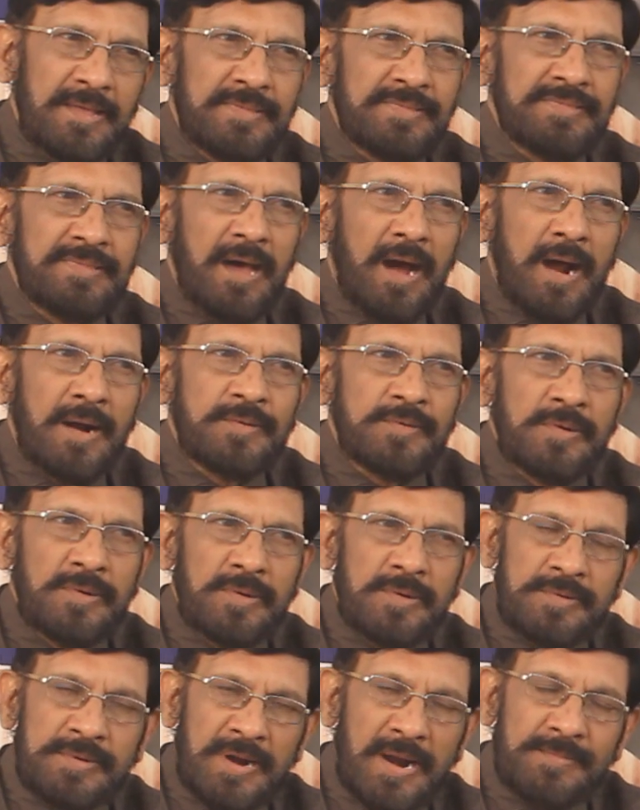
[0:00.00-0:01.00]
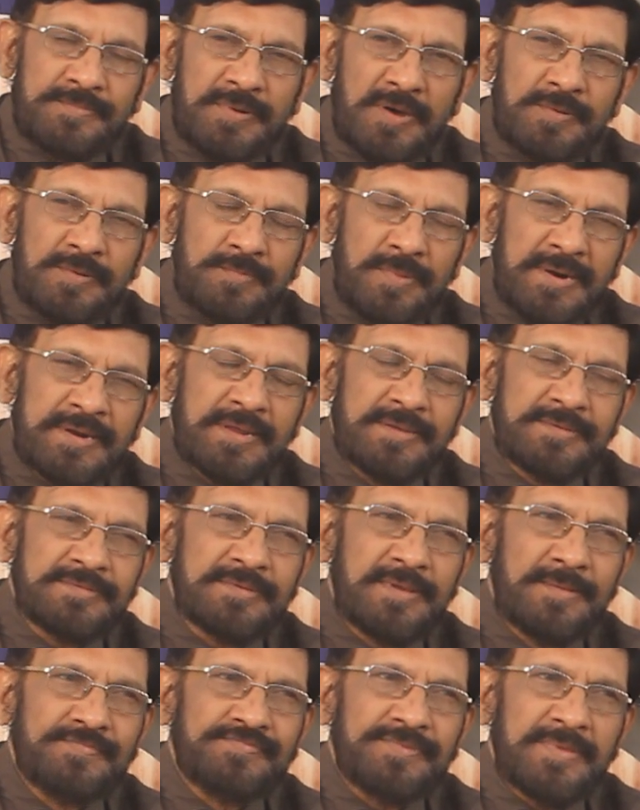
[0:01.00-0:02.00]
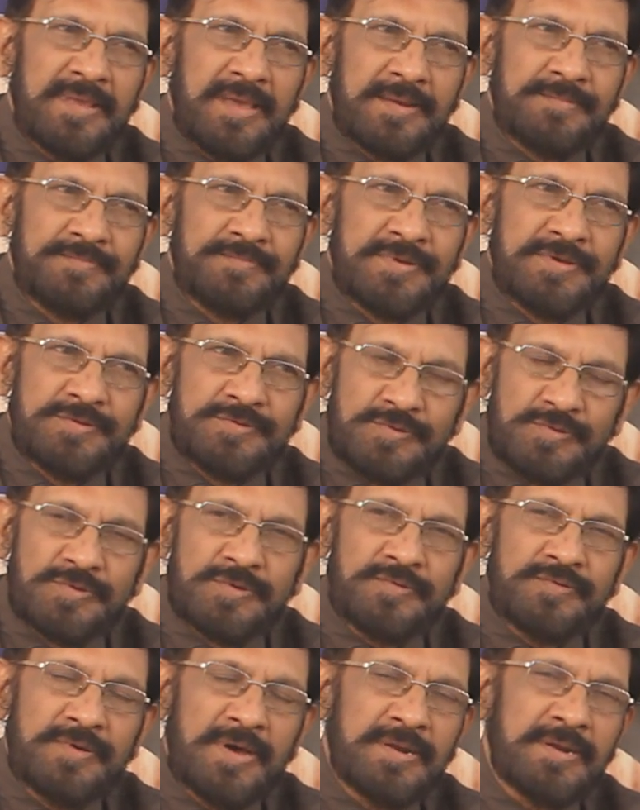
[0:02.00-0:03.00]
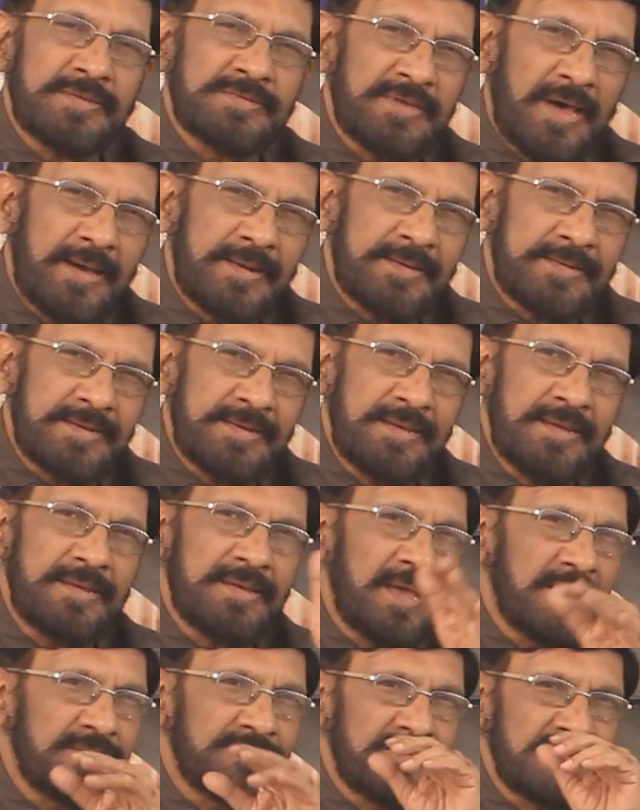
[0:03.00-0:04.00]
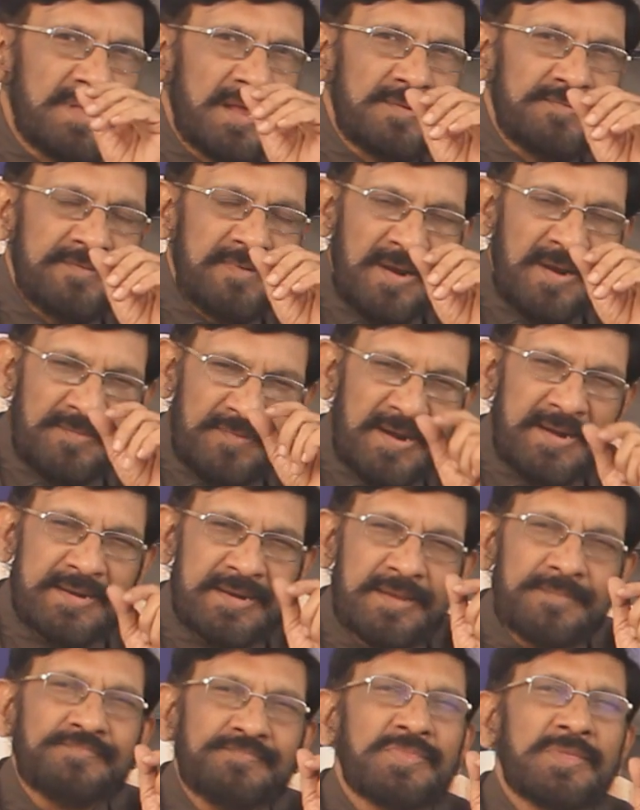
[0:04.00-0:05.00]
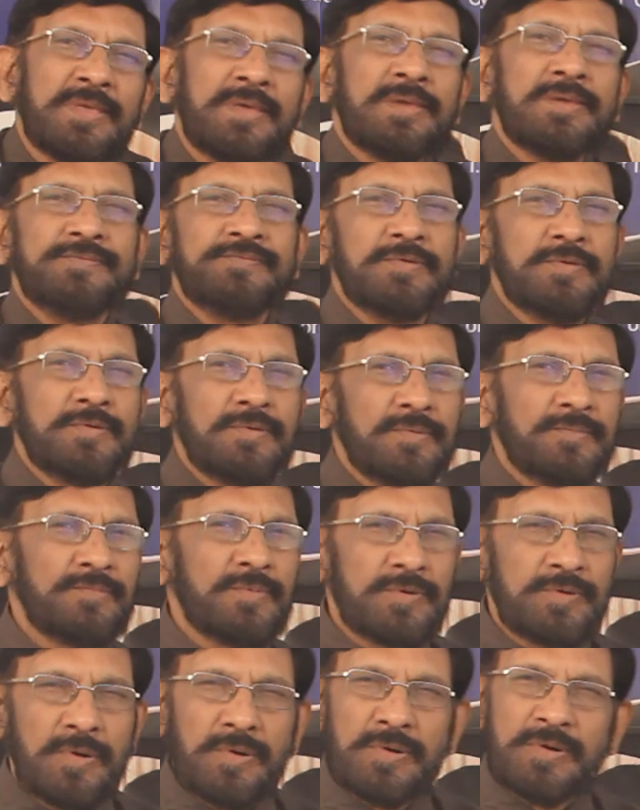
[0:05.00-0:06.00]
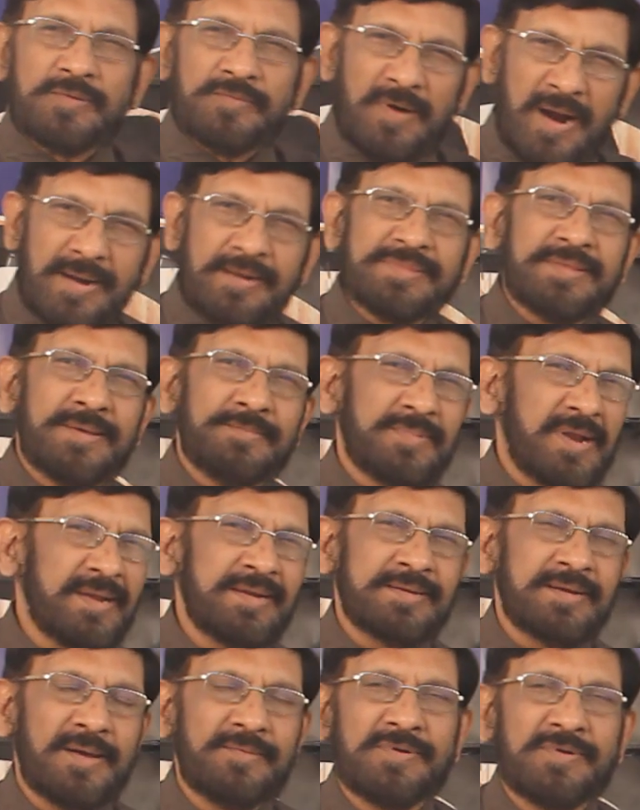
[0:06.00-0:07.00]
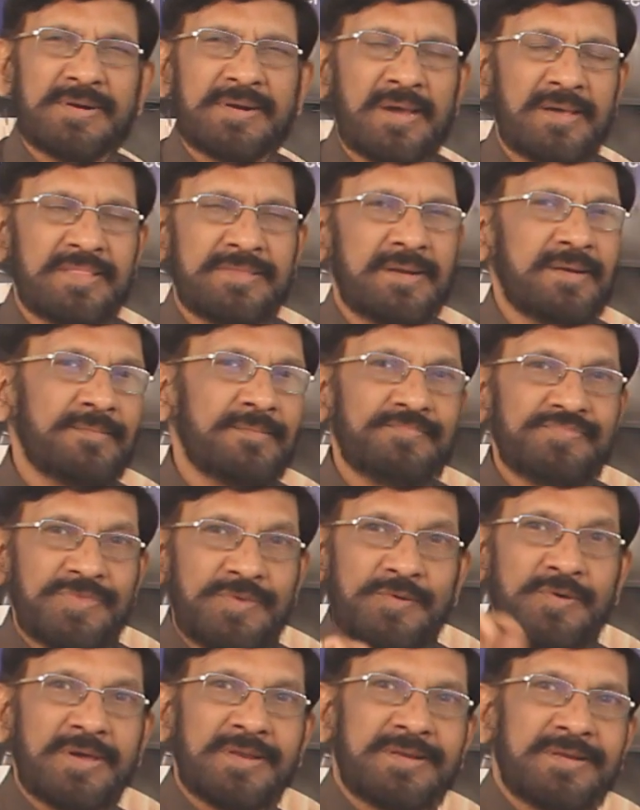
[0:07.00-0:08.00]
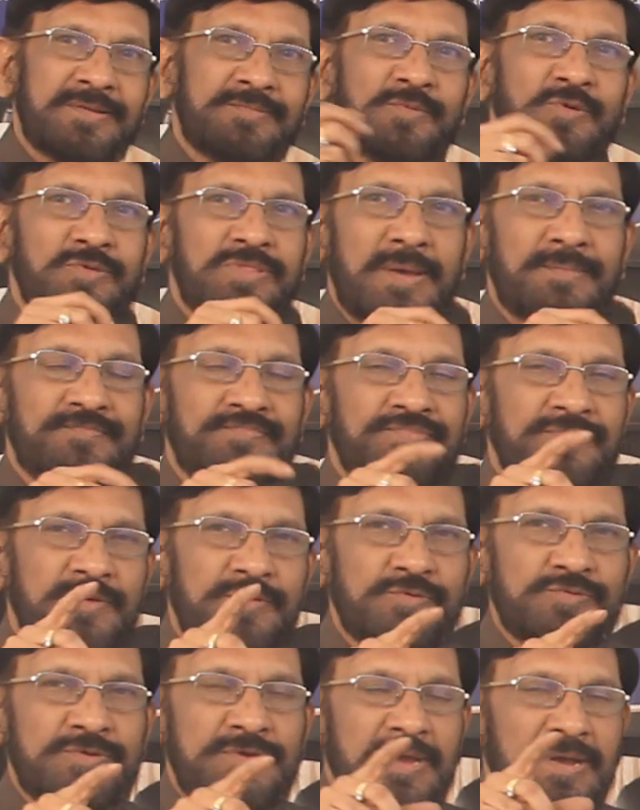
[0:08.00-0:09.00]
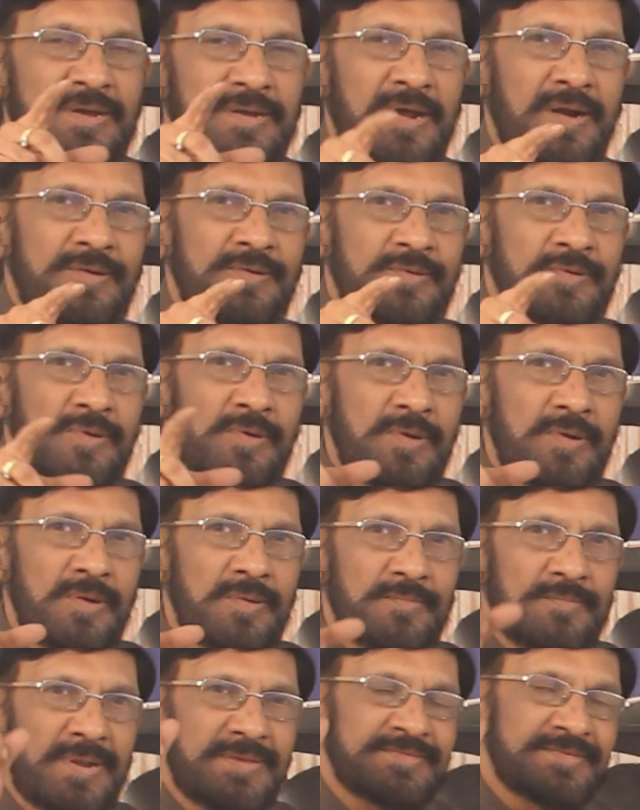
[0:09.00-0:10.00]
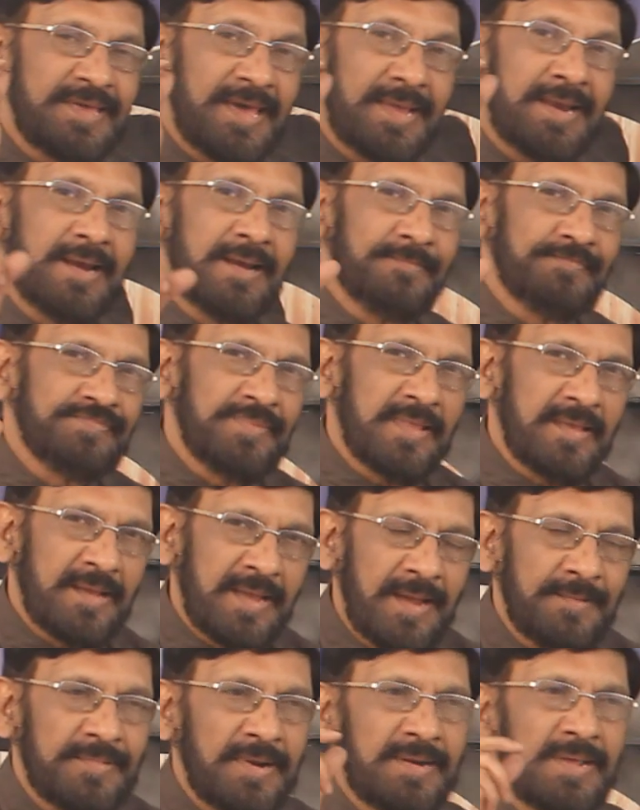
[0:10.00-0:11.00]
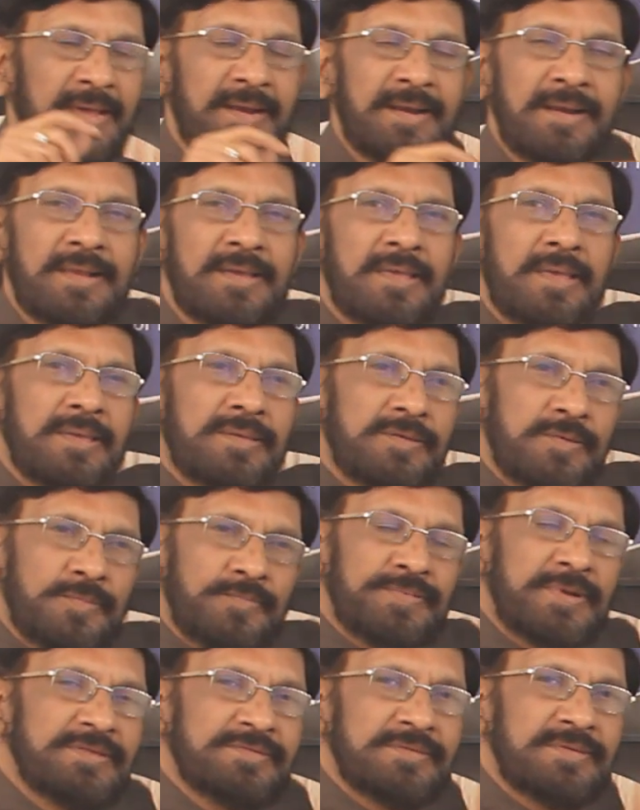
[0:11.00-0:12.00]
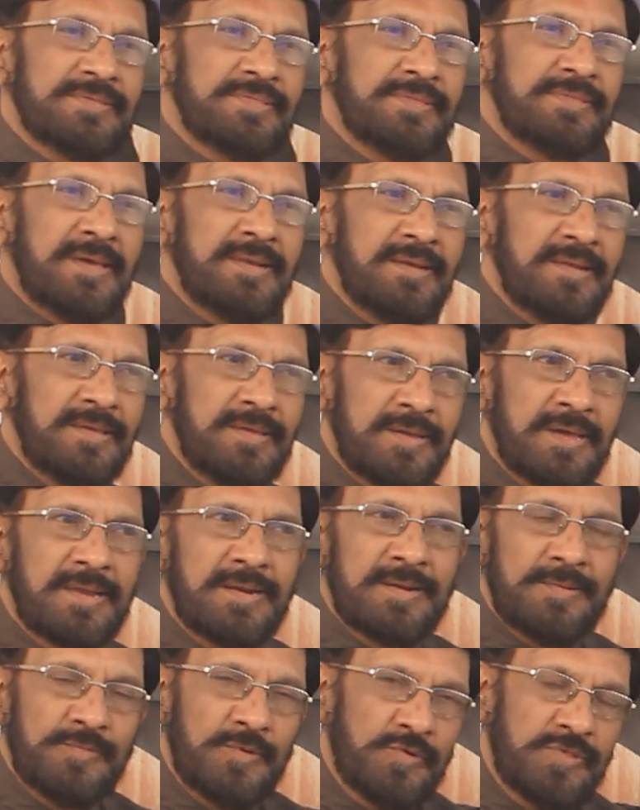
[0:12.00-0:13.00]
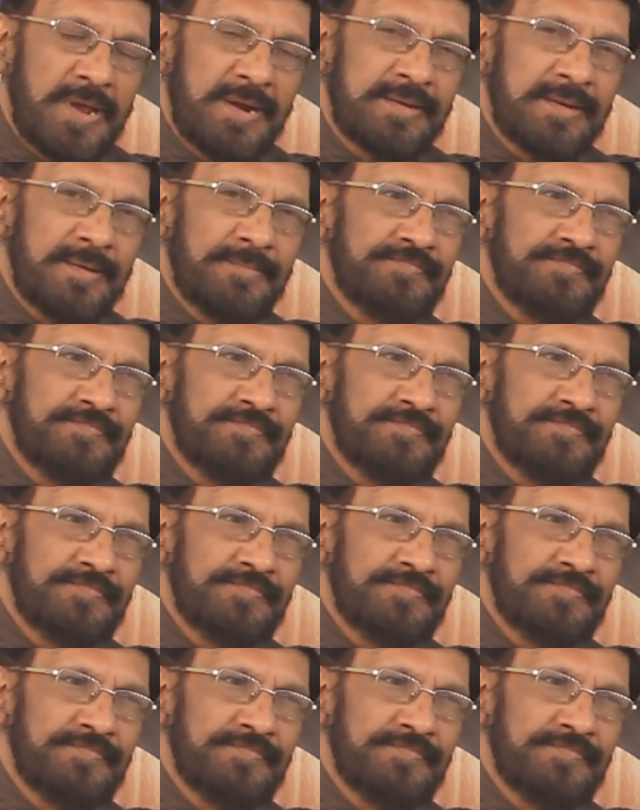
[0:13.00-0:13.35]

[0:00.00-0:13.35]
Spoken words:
the auto drop down buttons can be used for sorting as well as filtering. If you don't want them right now and all that, you can remove them using Control plus L. Capital L, you press, then you can remove that.